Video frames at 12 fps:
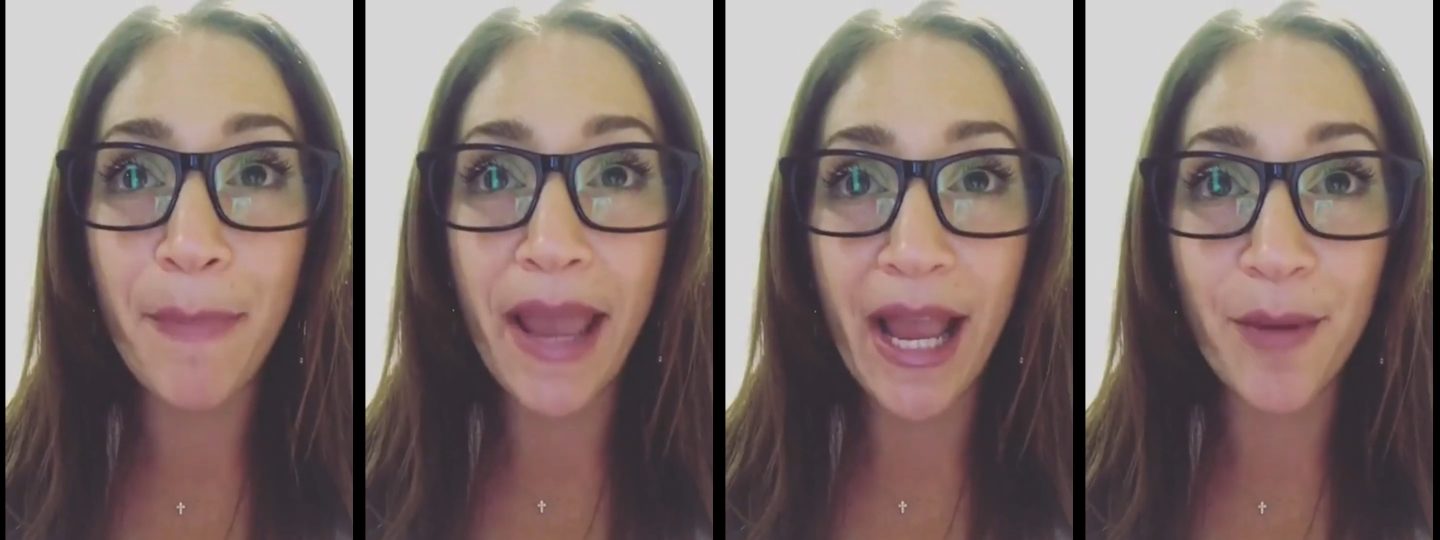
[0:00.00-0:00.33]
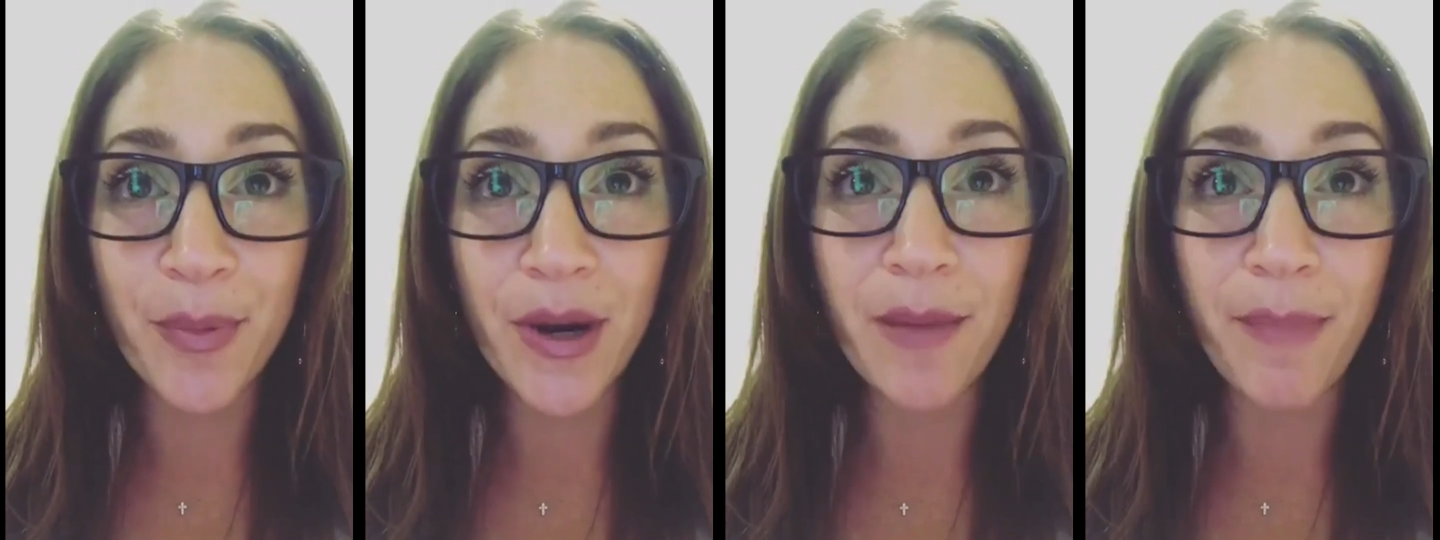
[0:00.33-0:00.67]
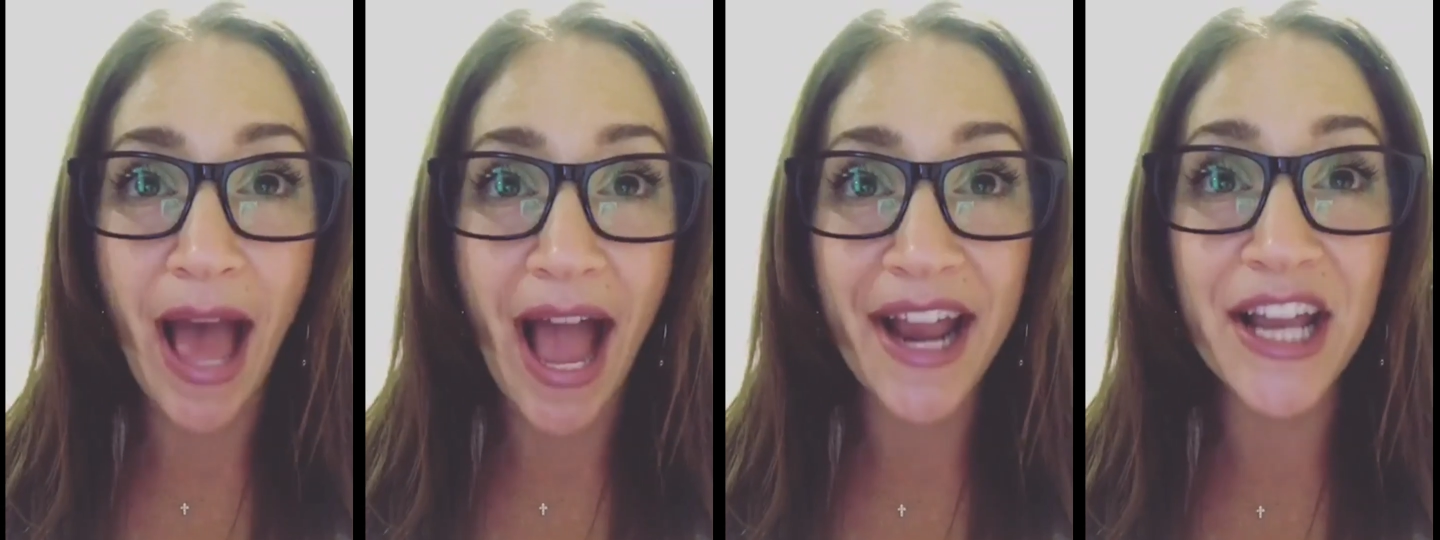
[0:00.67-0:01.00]
pampering
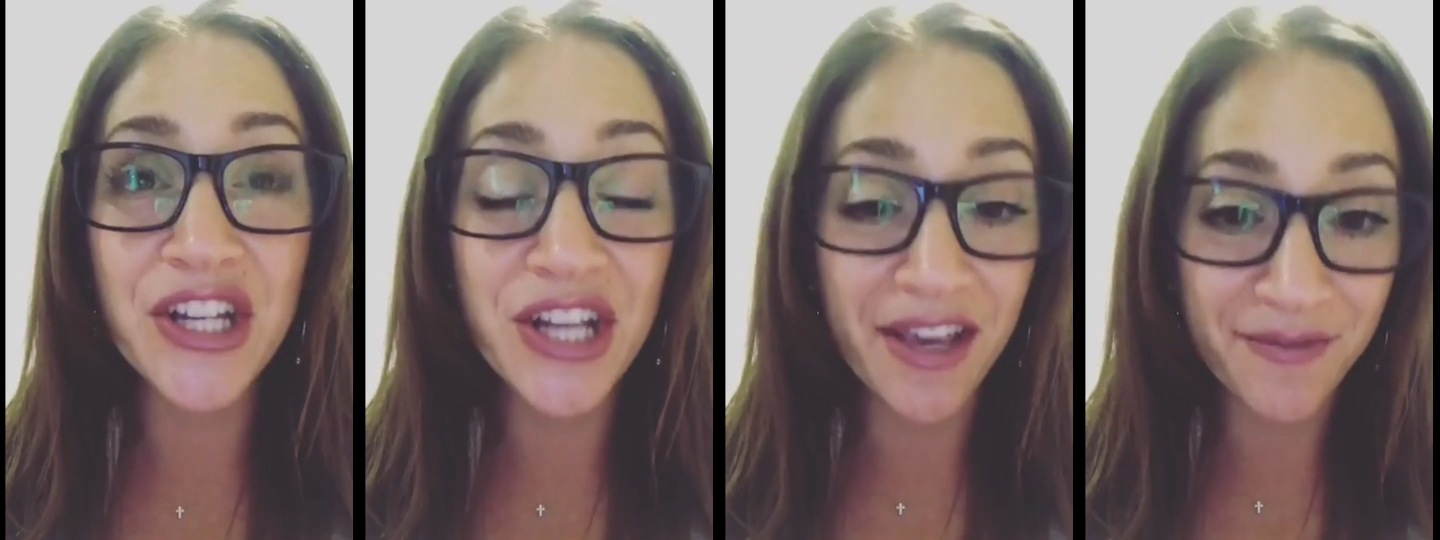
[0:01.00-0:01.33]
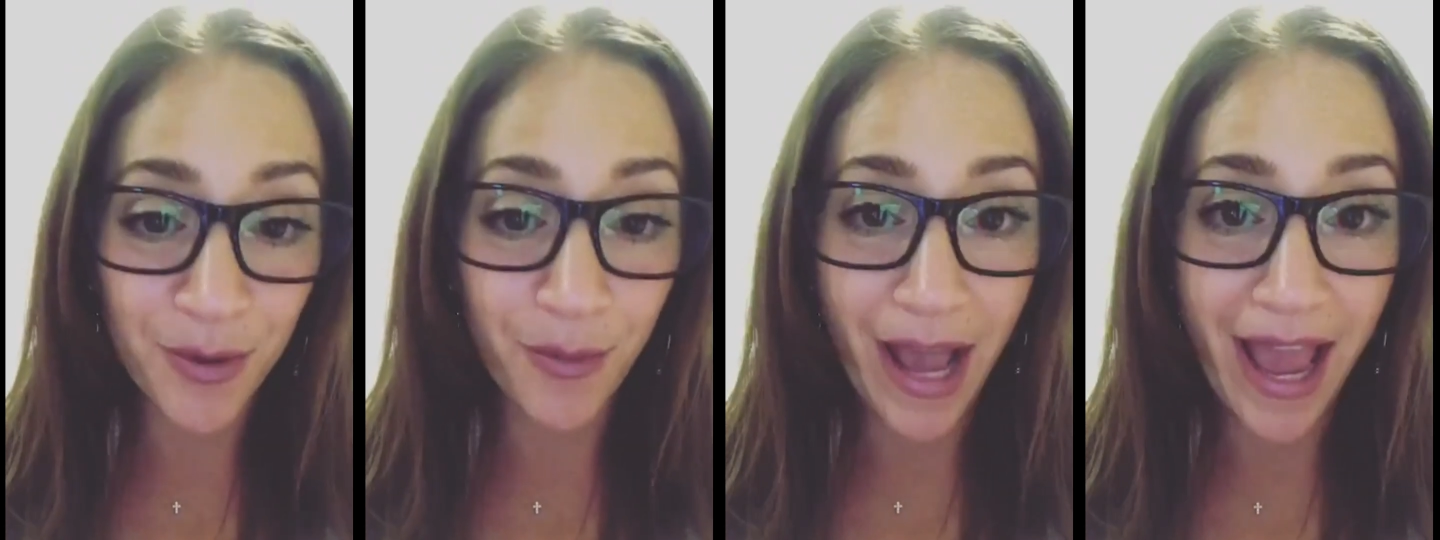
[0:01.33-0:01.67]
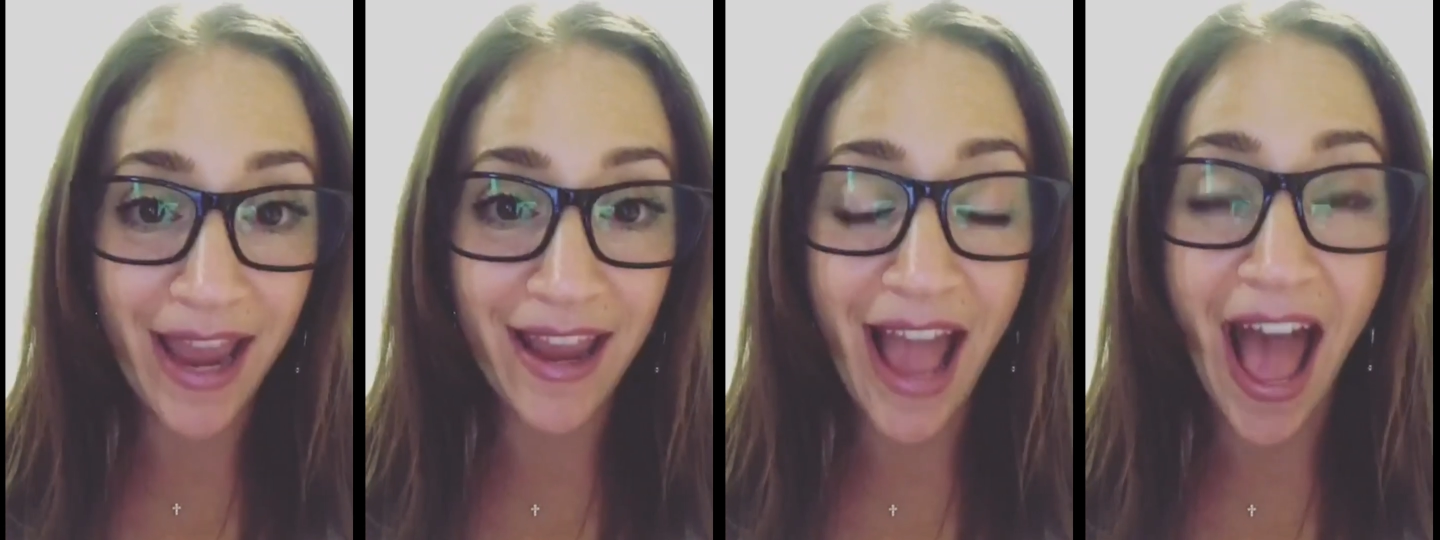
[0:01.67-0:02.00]
package giveaway